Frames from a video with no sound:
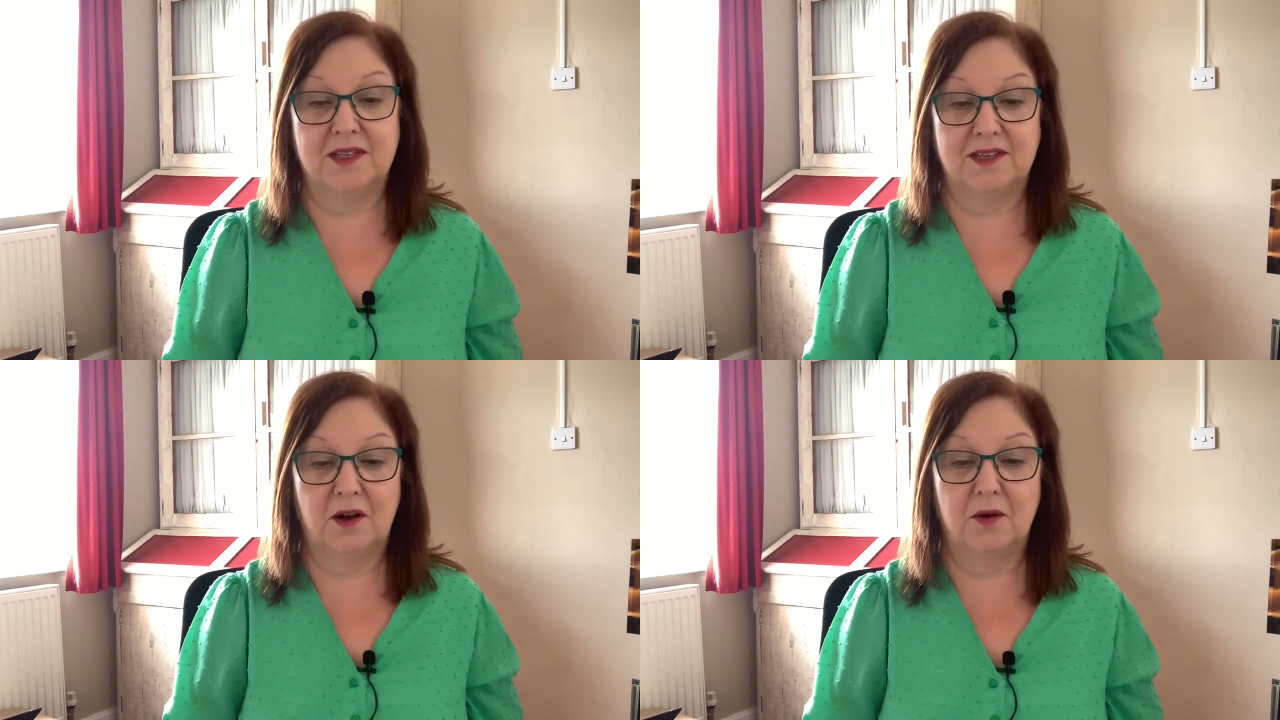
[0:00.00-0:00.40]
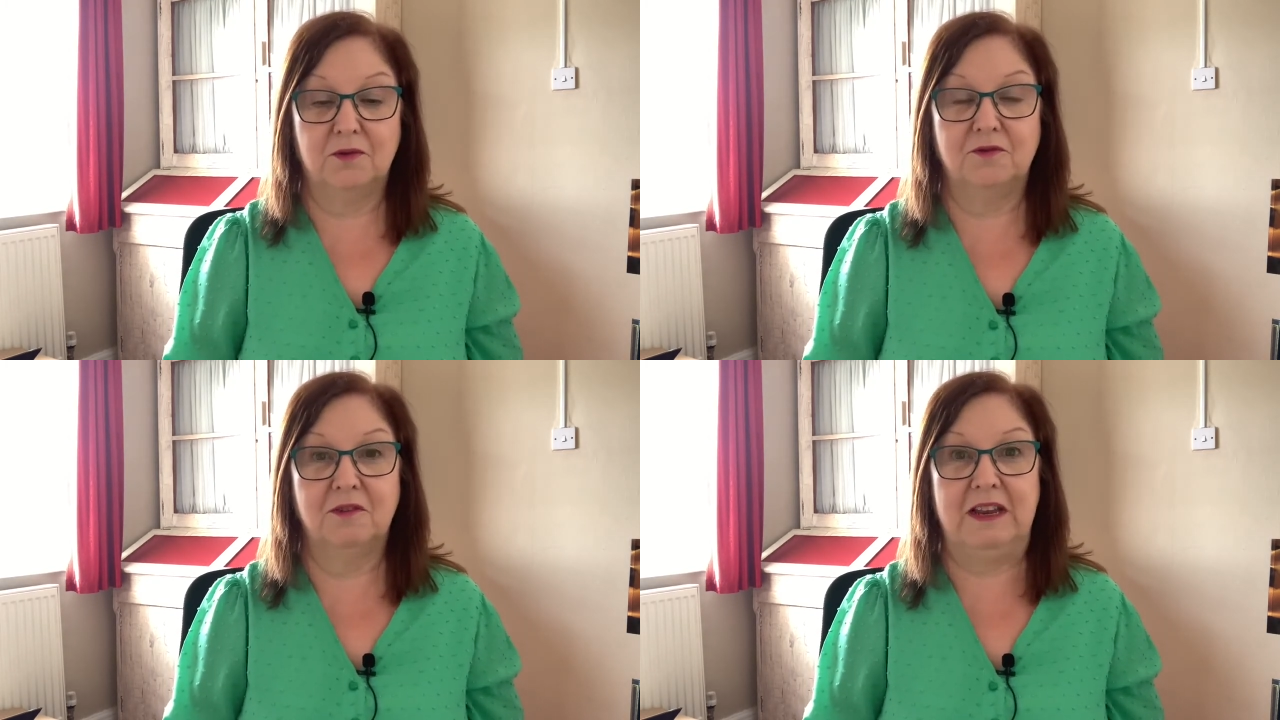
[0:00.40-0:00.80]
and
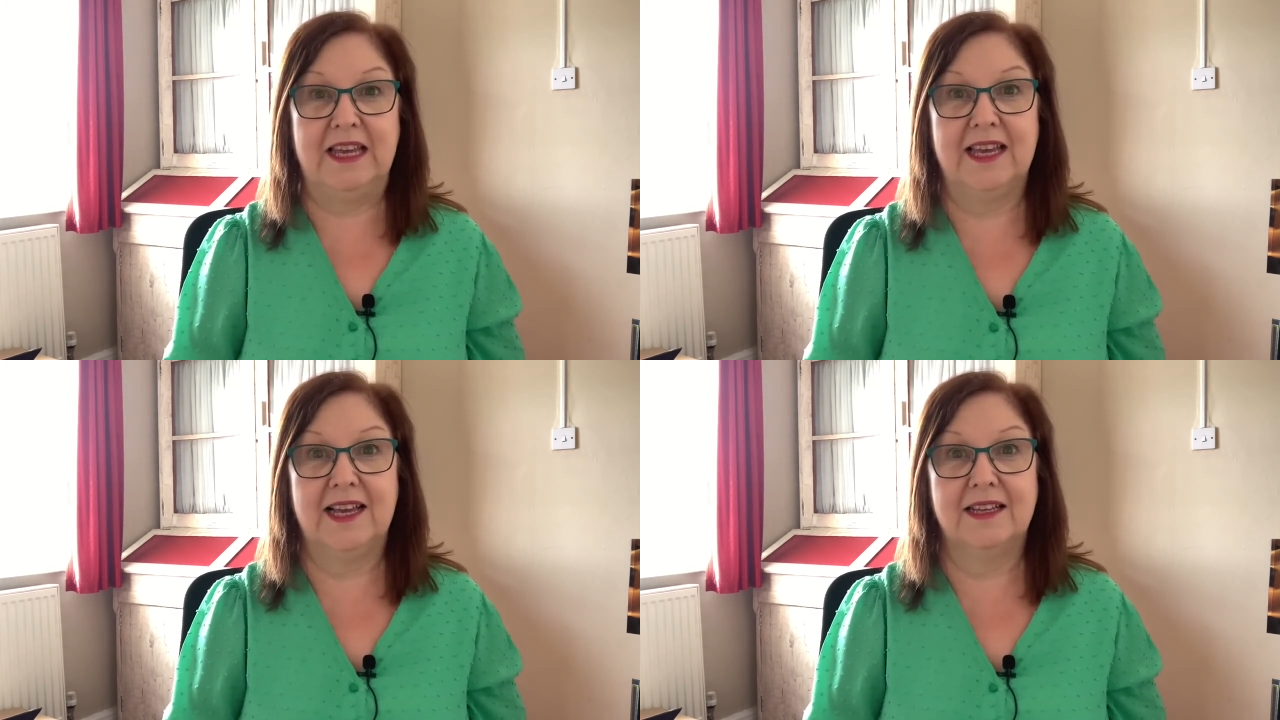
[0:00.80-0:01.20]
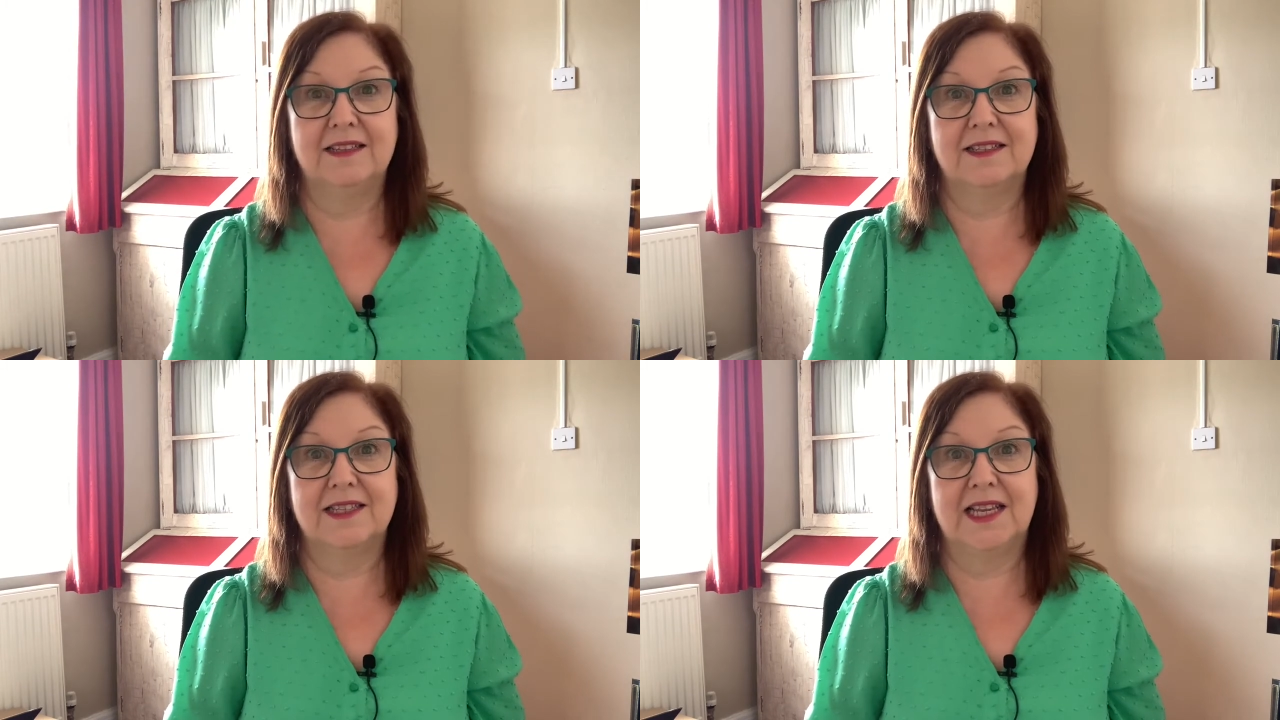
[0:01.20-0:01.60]
hopefully
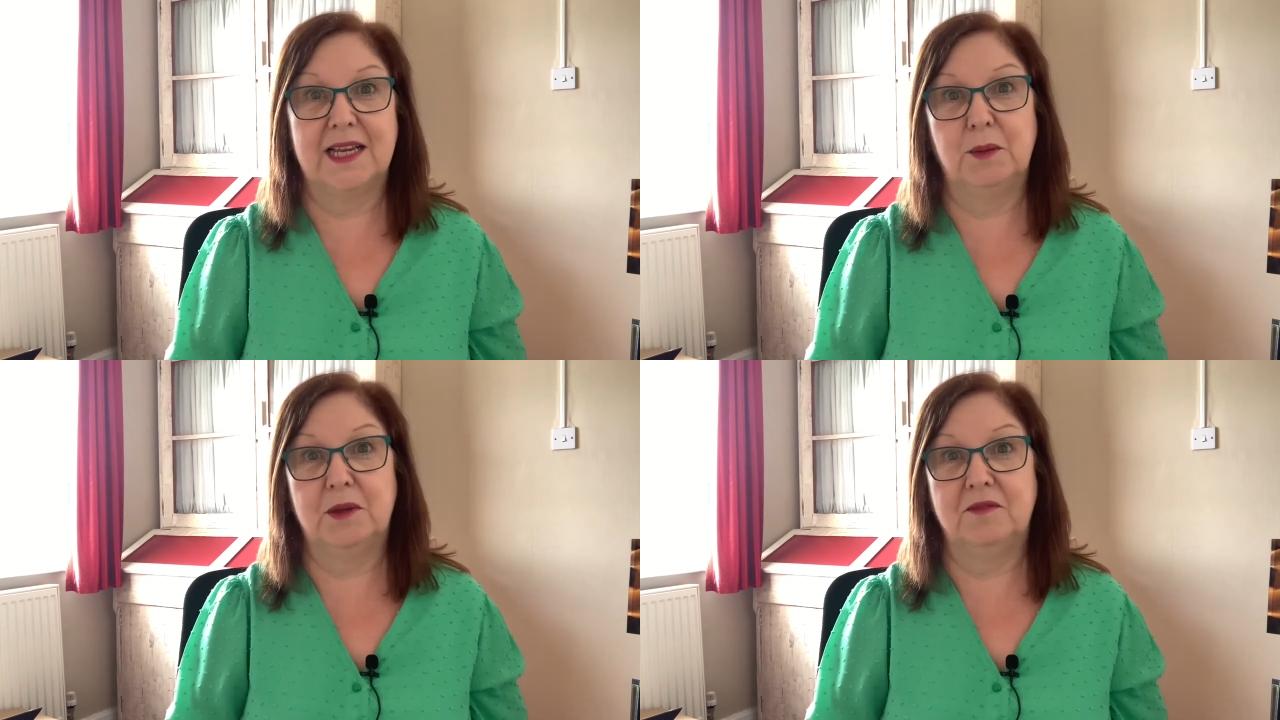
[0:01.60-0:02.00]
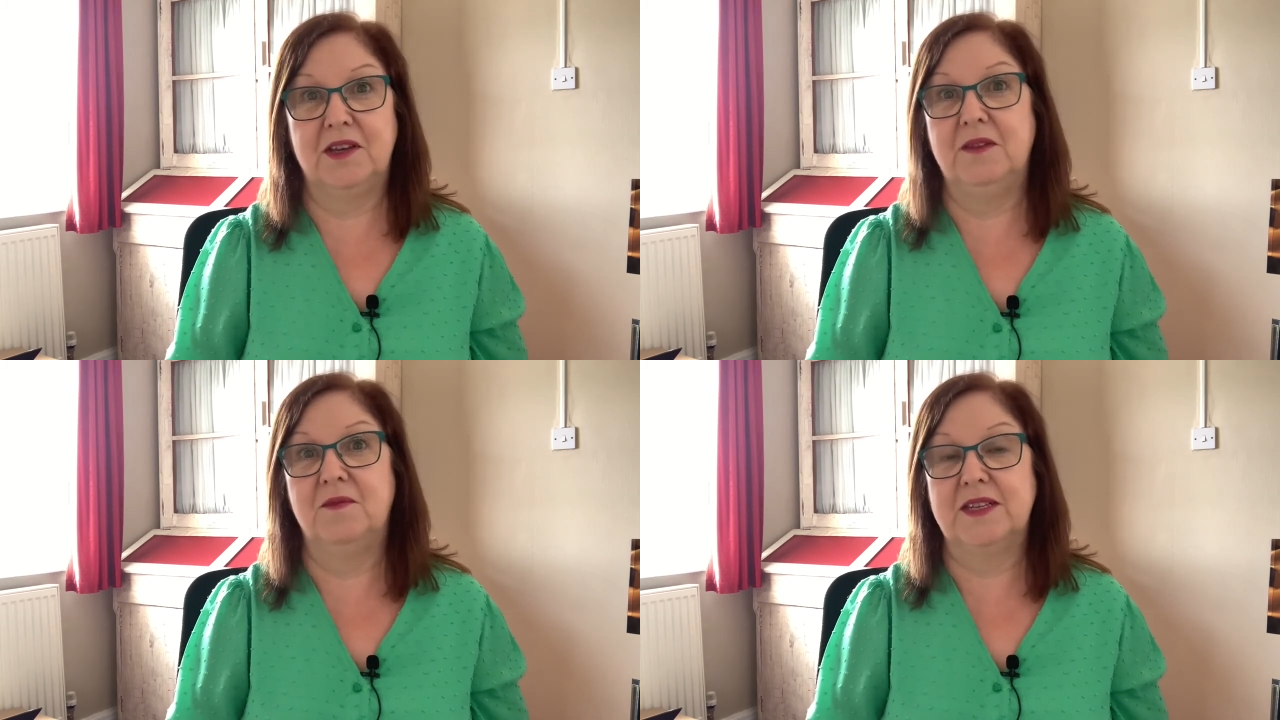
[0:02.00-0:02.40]
it's a little bit of
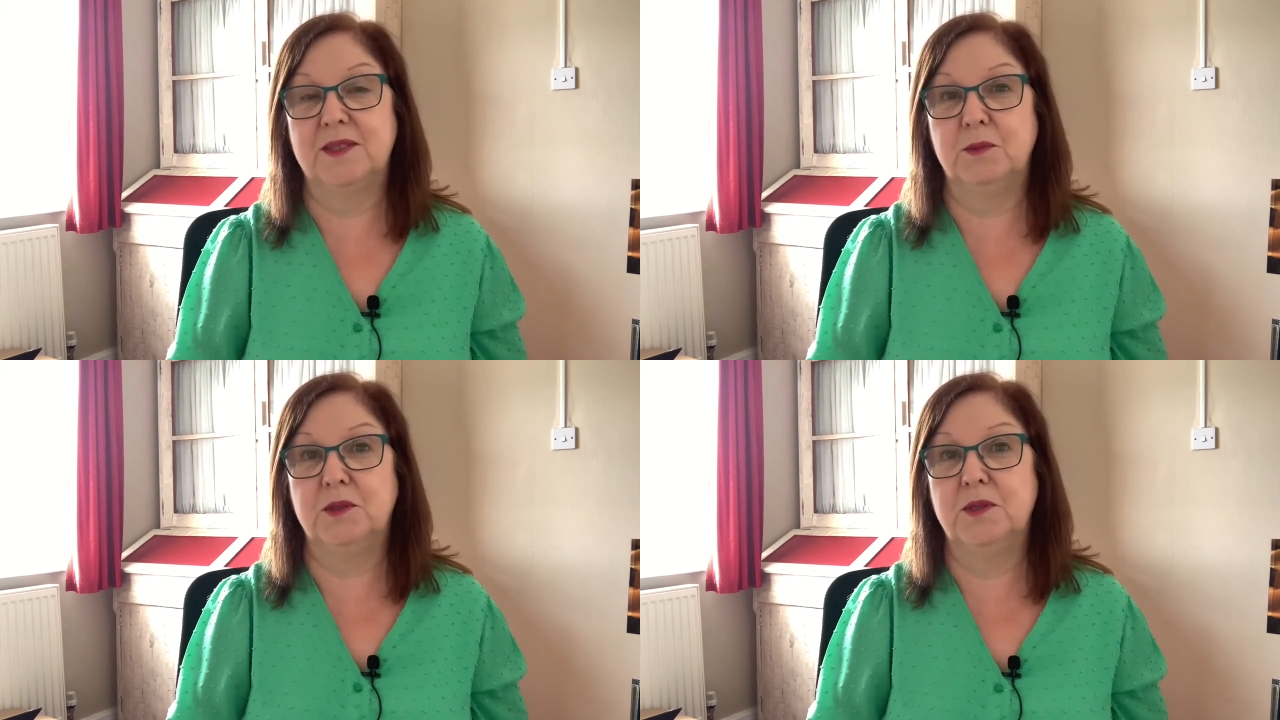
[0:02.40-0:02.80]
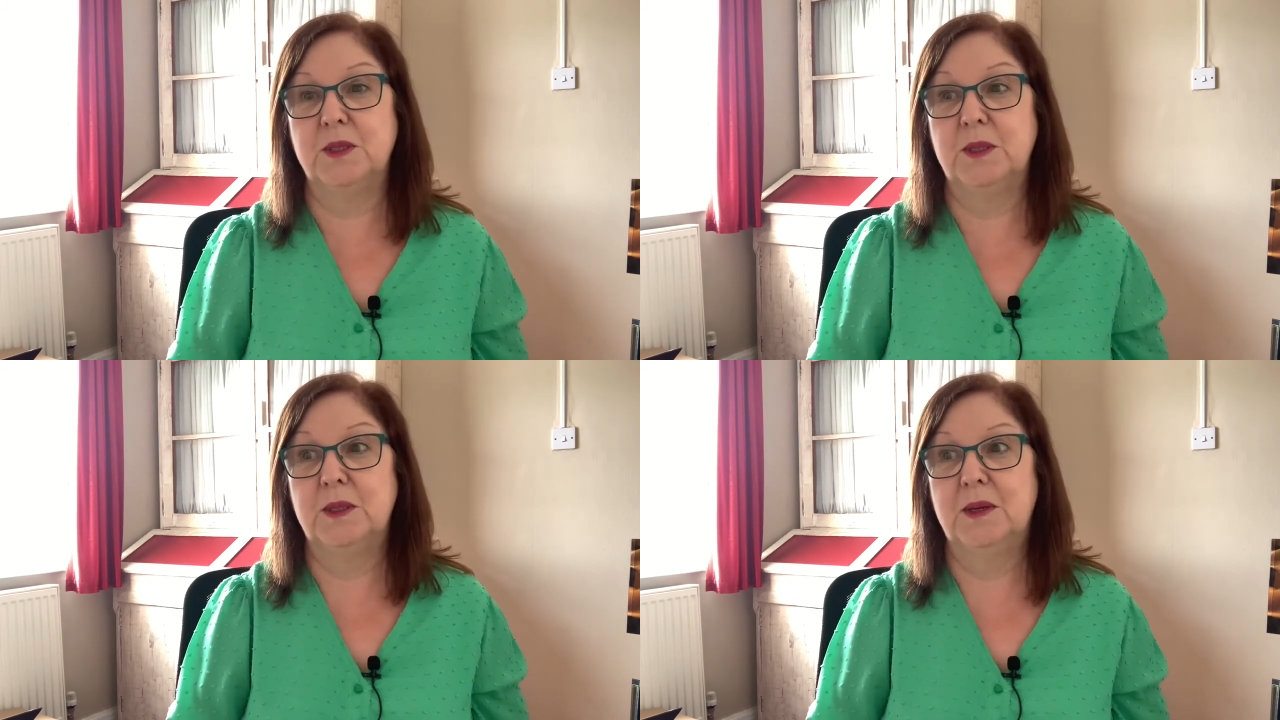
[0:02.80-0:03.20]
an
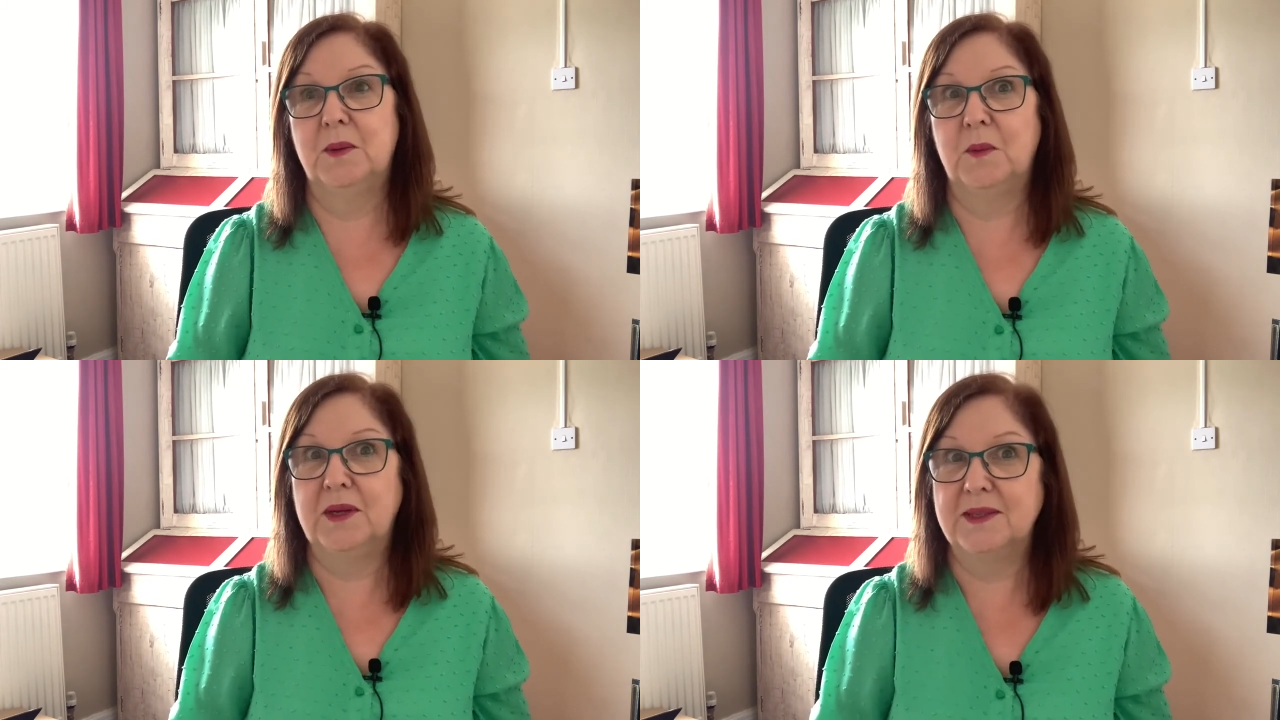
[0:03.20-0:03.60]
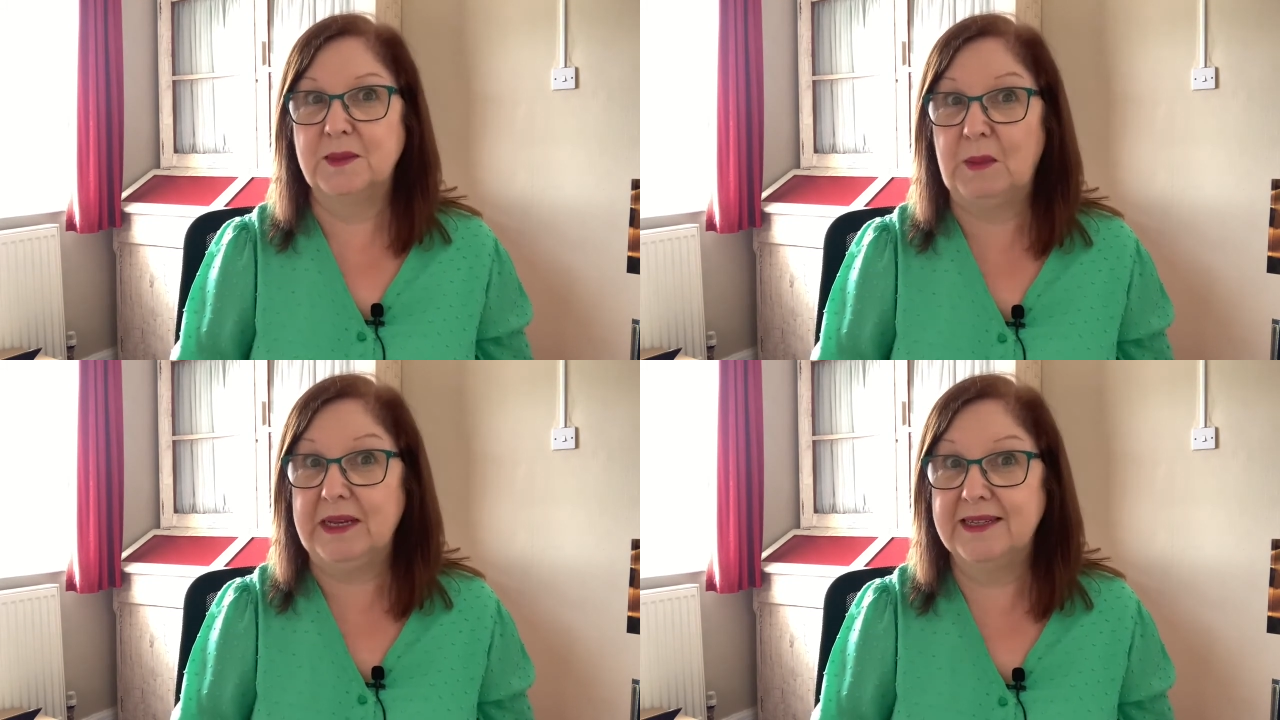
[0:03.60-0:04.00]
investment well
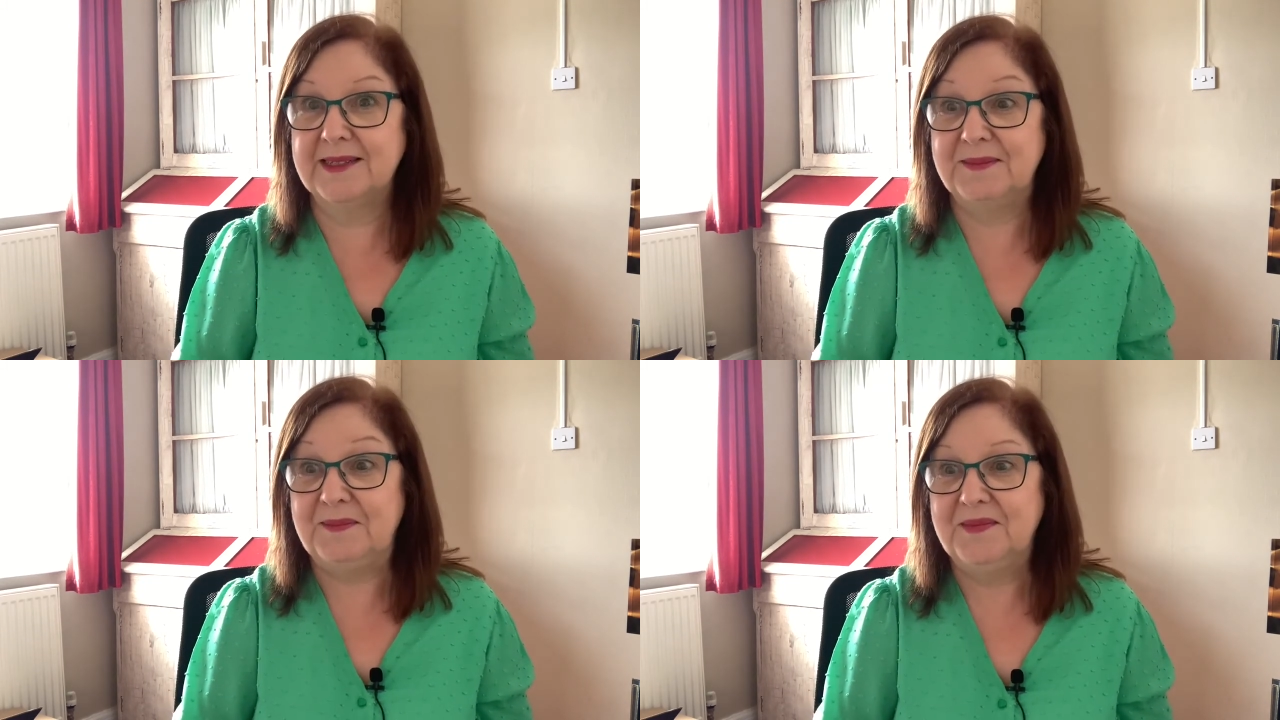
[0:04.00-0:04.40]
spent.